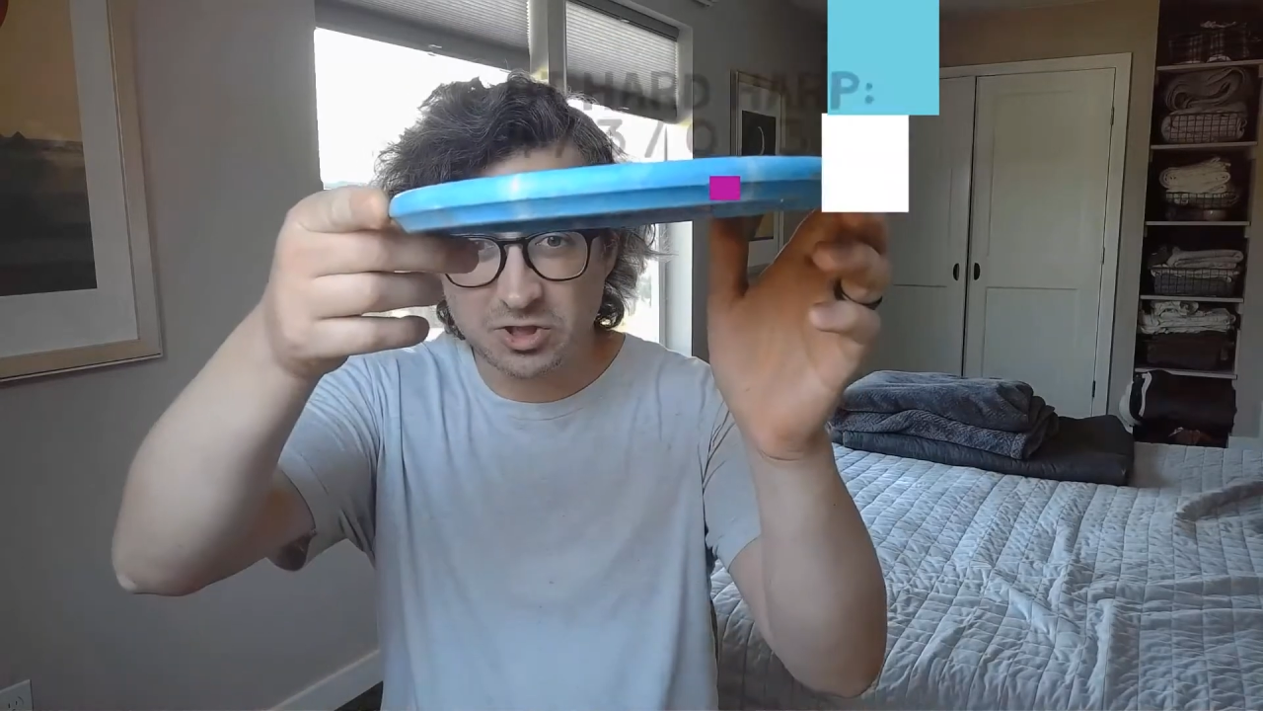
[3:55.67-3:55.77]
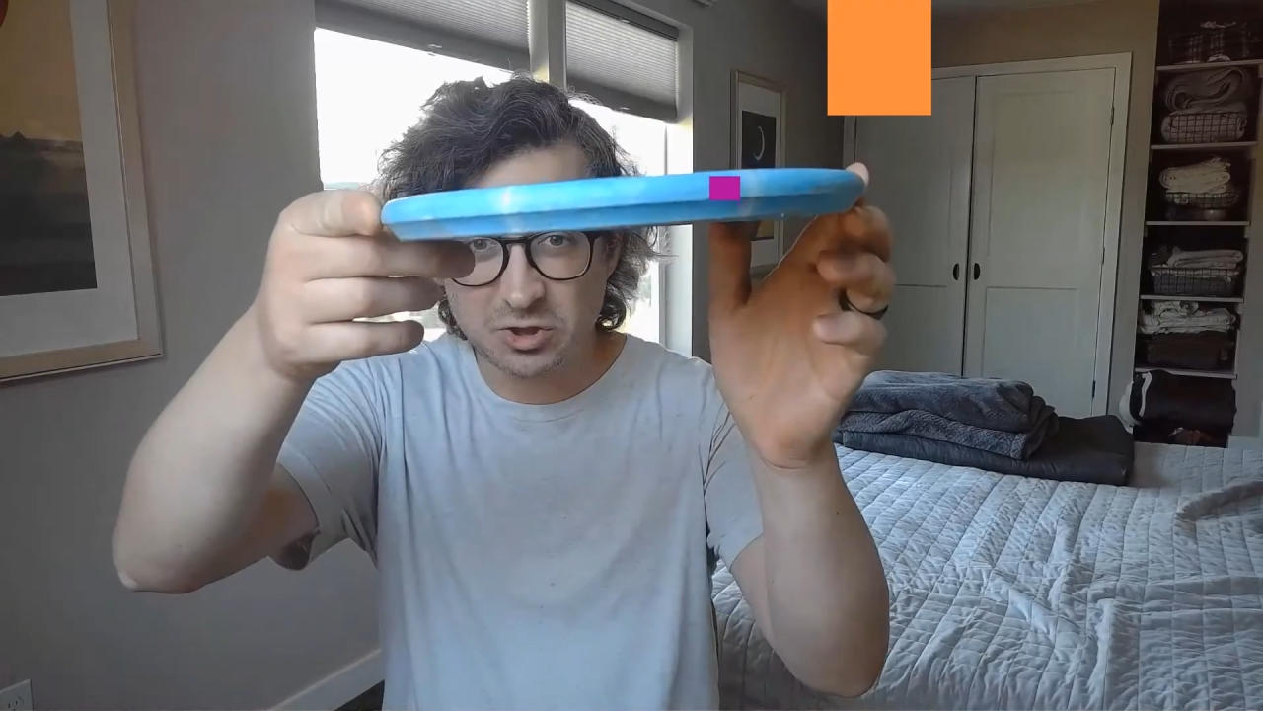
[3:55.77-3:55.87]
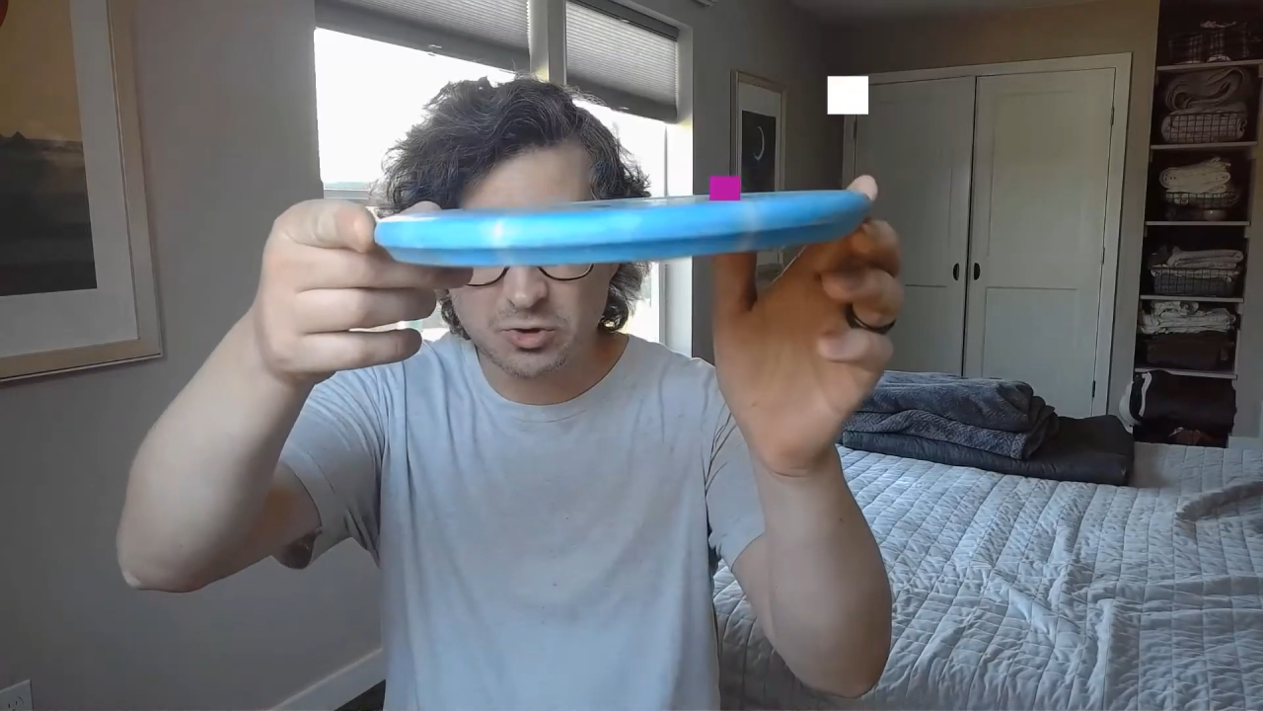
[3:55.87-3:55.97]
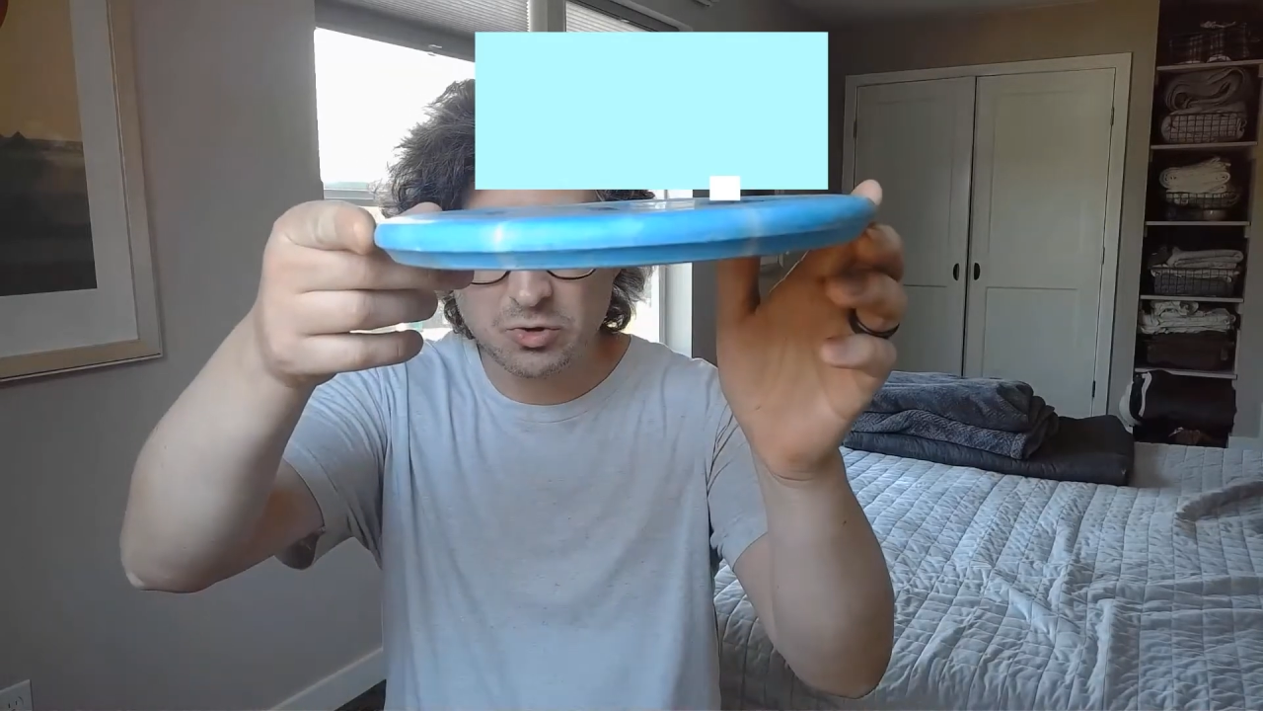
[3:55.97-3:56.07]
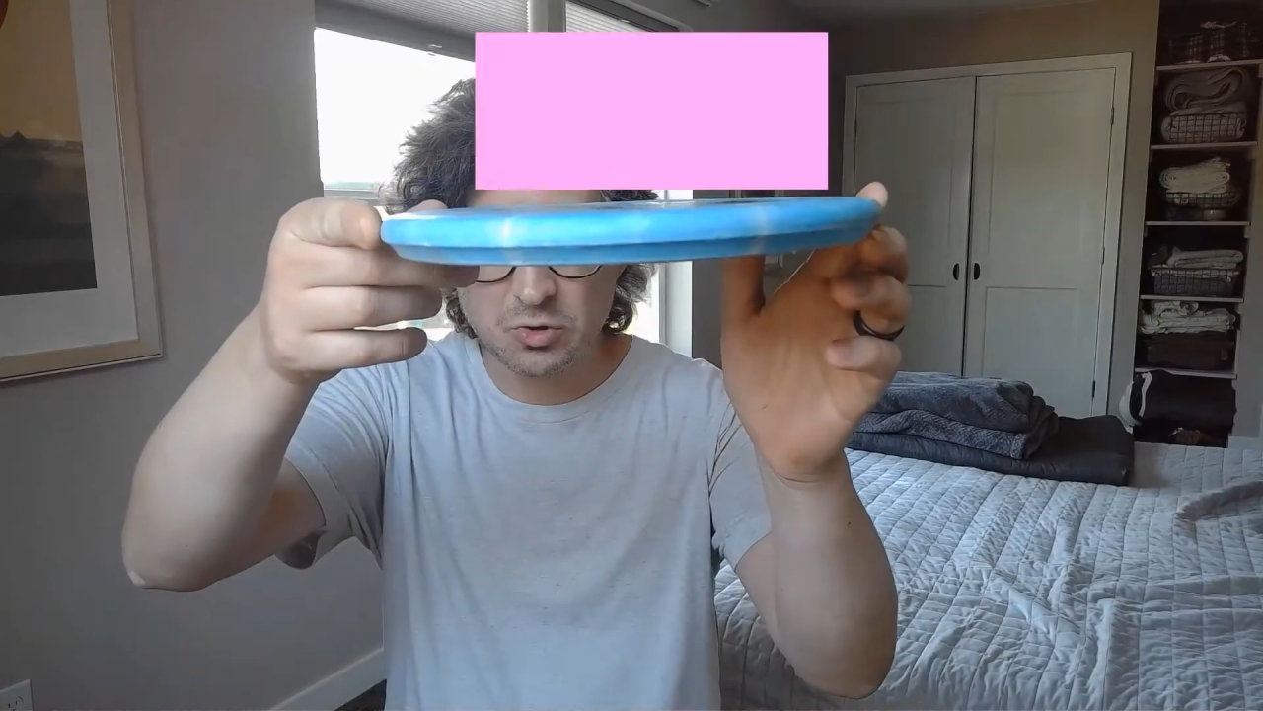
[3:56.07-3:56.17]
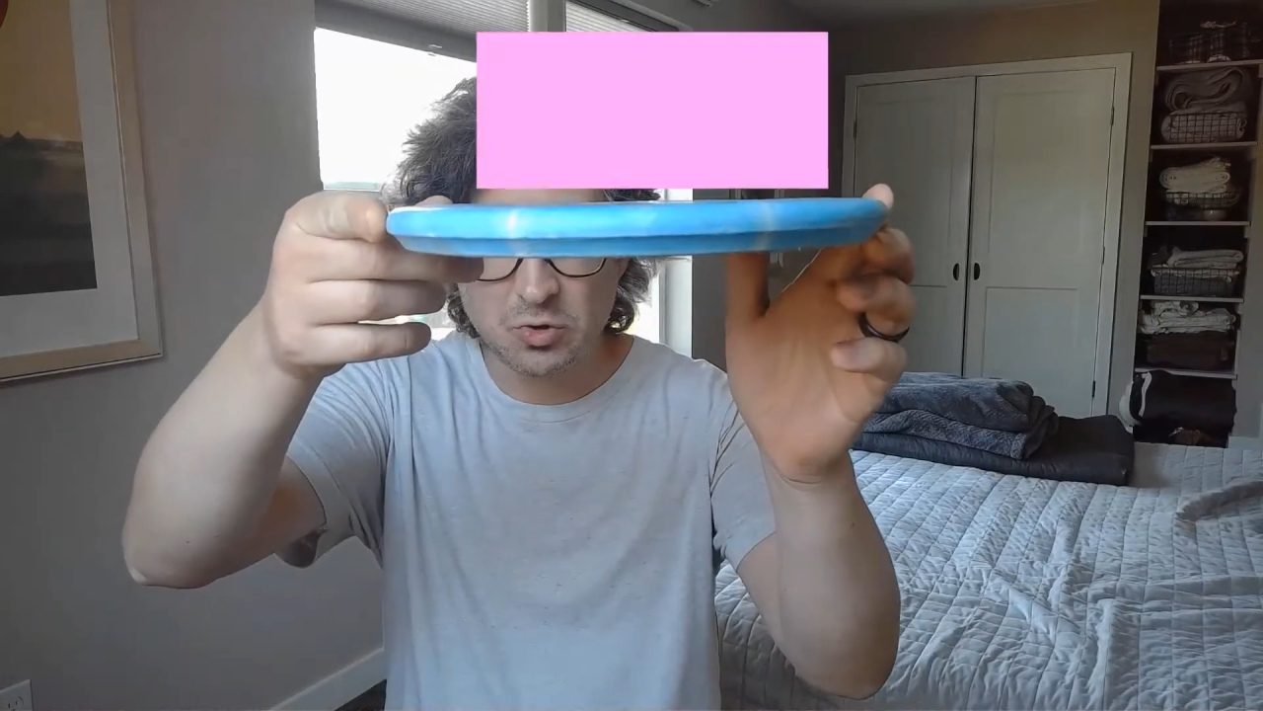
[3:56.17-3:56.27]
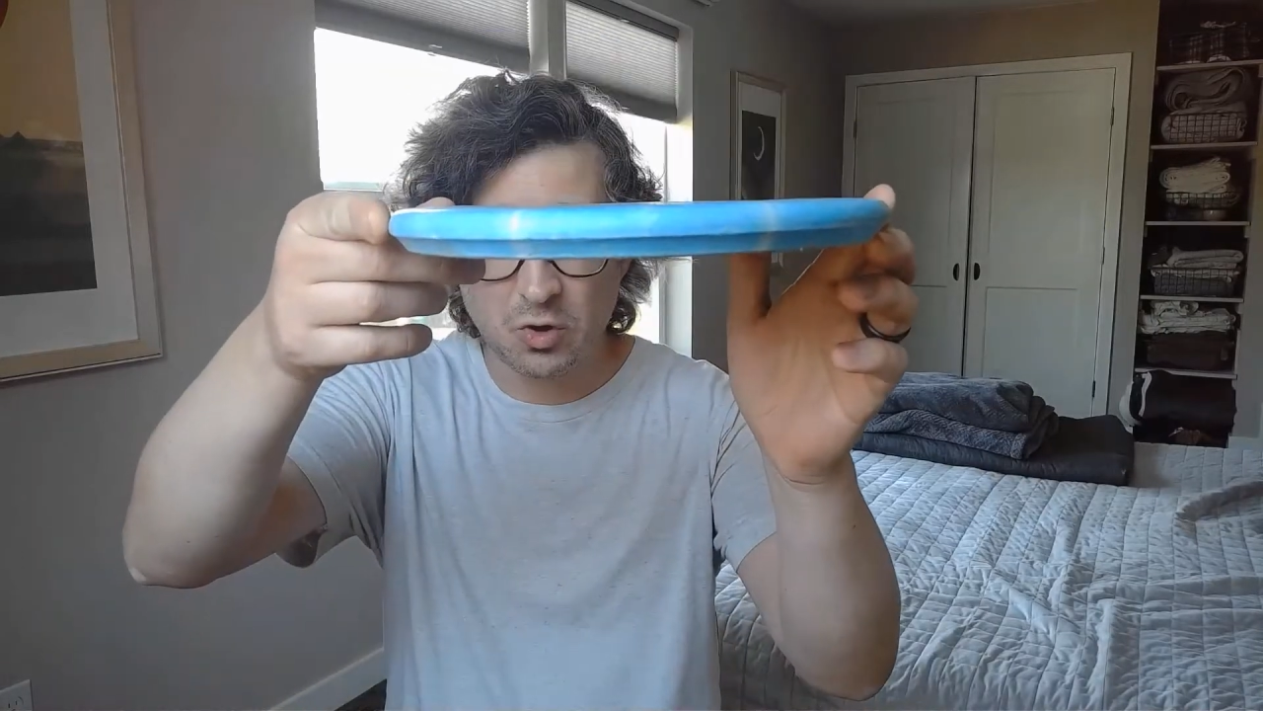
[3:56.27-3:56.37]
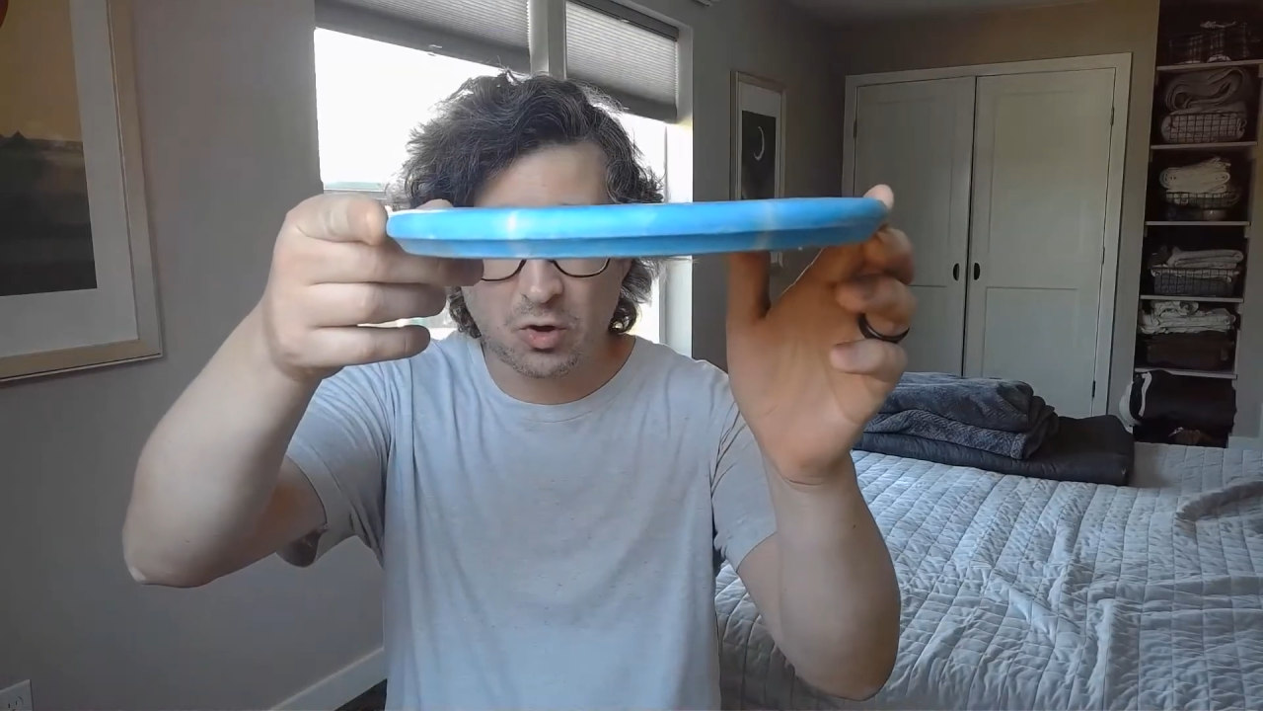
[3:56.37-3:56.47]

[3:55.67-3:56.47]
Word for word: to